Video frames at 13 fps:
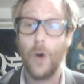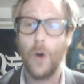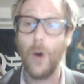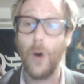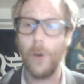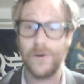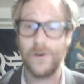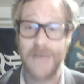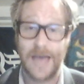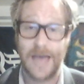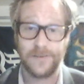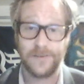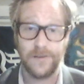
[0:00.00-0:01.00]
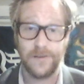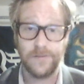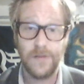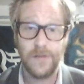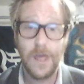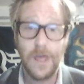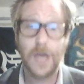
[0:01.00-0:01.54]
lower
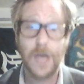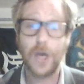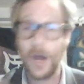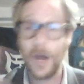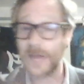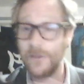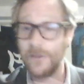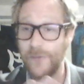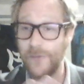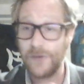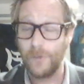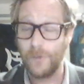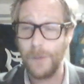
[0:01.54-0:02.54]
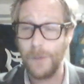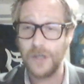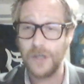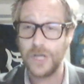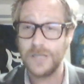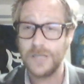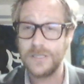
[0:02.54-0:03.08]
taxes, cutting the federal
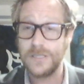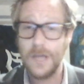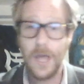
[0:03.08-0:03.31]
budget,